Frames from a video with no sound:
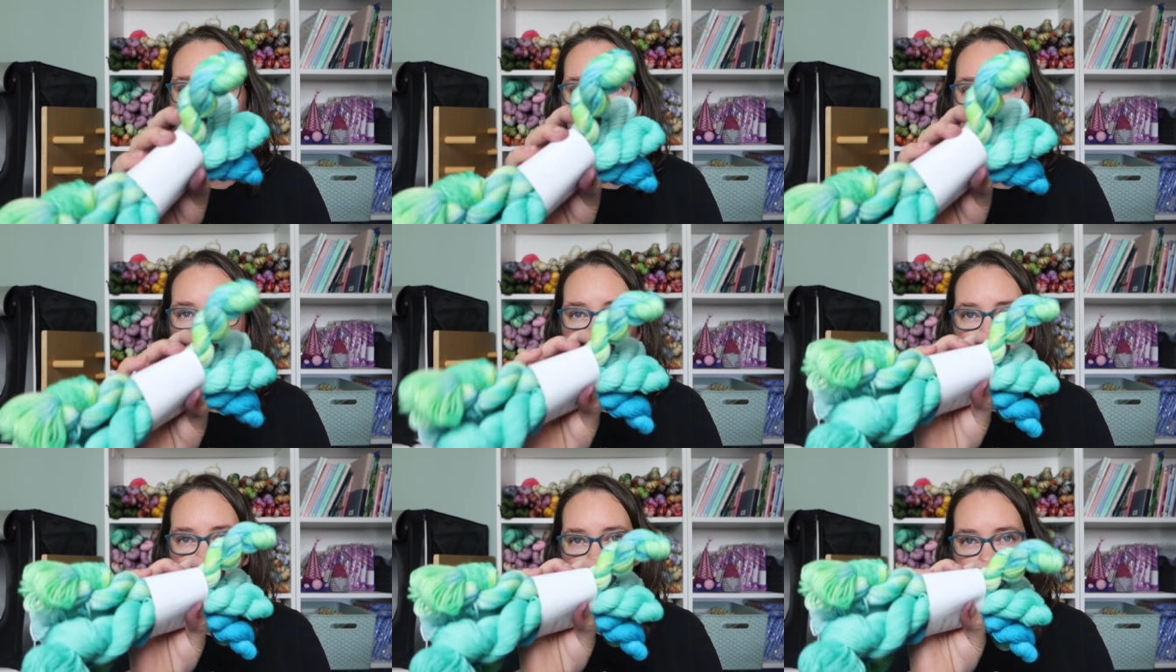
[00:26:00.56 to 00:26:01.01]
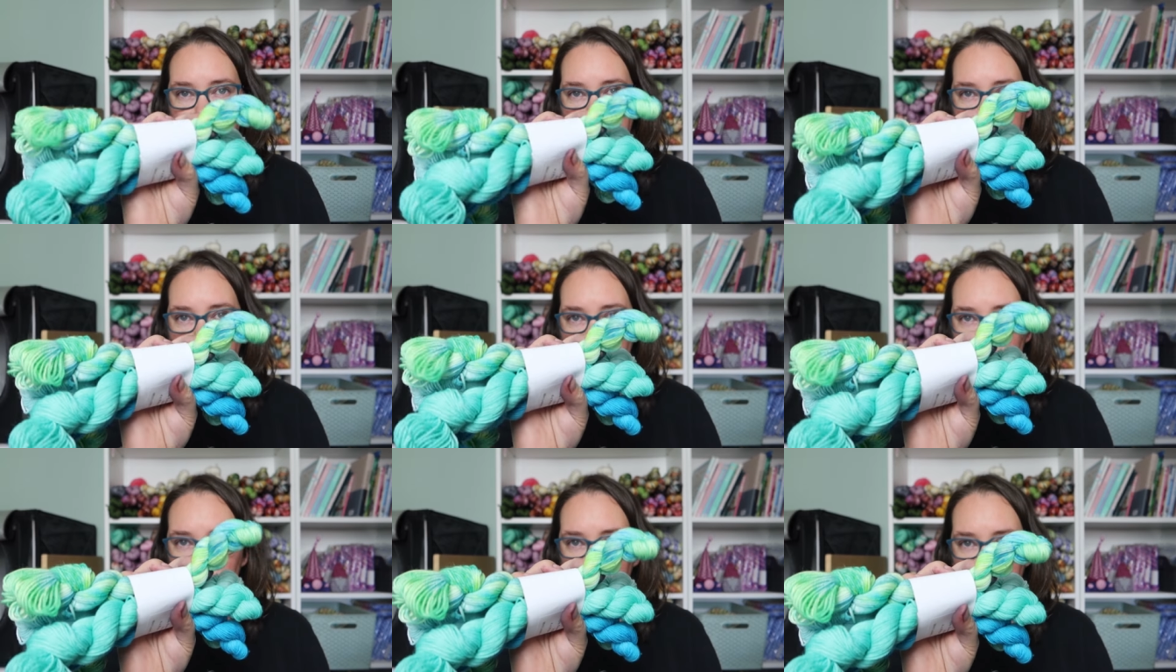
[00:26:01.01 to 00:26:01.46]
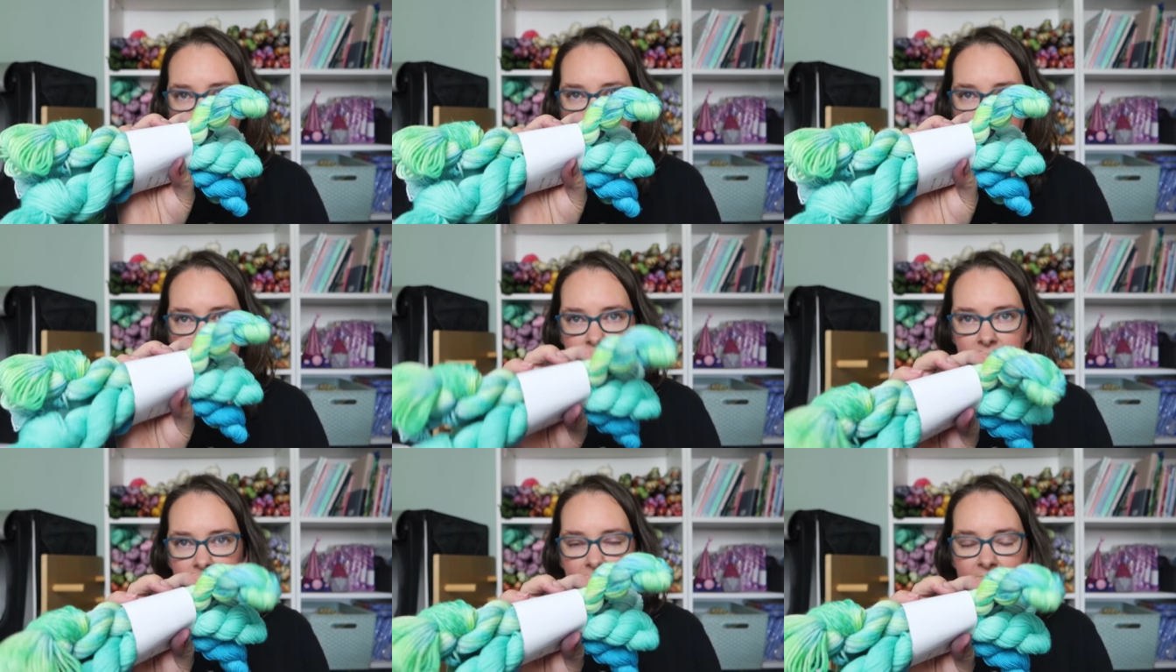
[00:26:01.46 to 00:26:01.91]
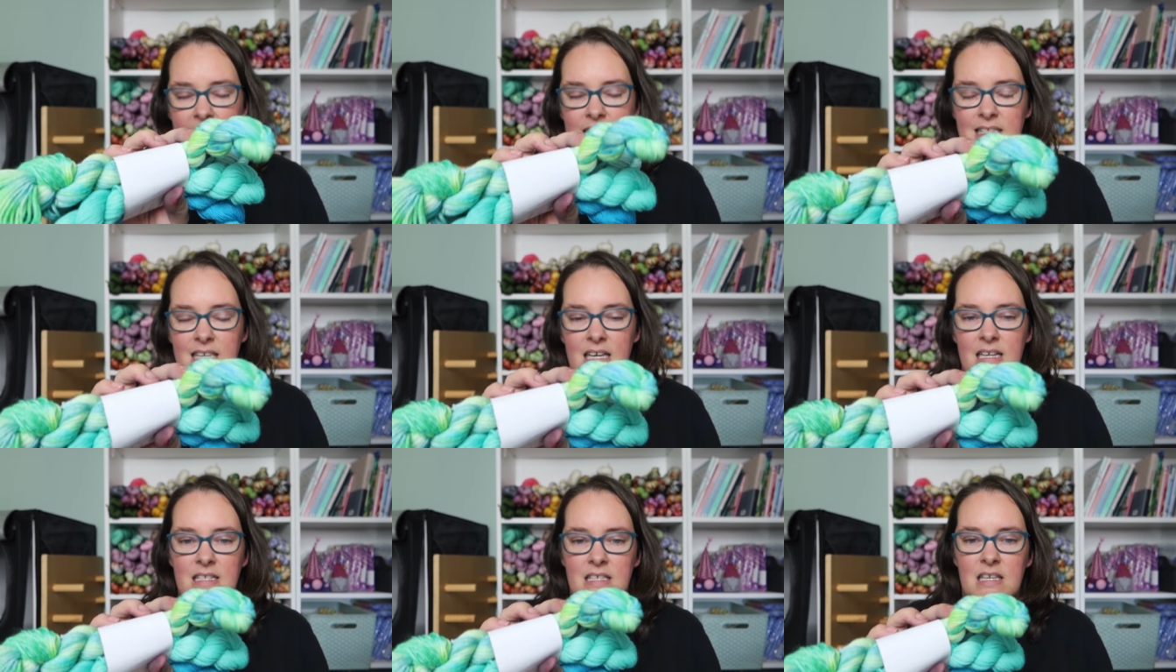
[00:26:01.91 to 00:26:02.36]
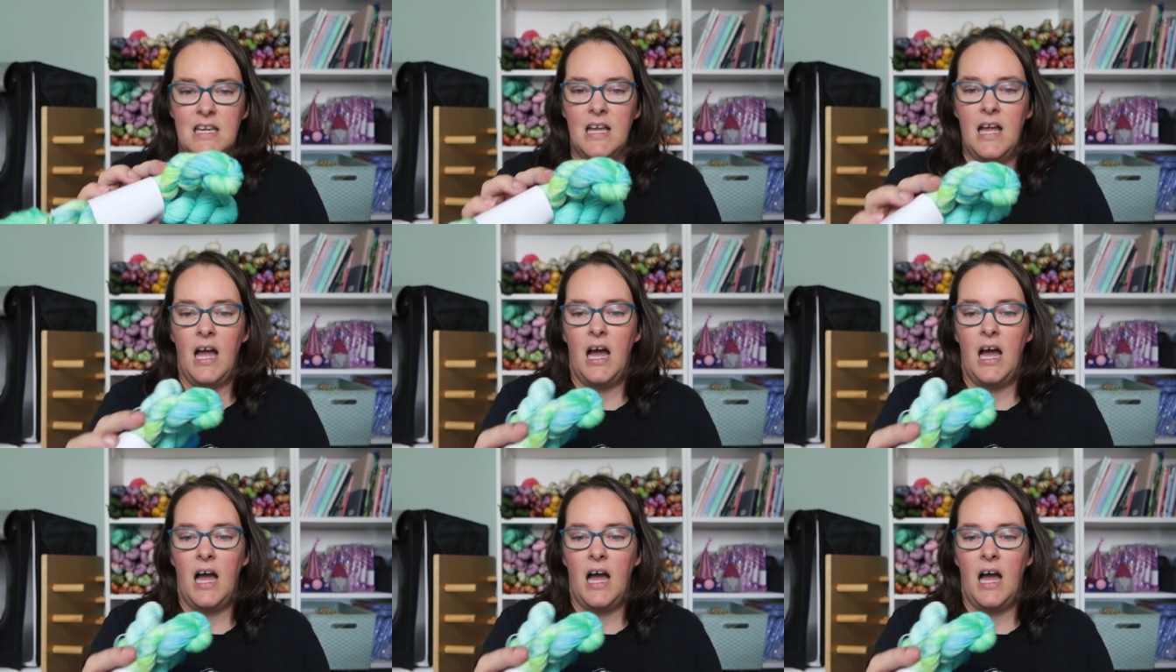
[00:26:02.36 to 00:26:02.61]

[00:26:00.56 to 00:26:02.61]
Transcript: extra speckled or variegated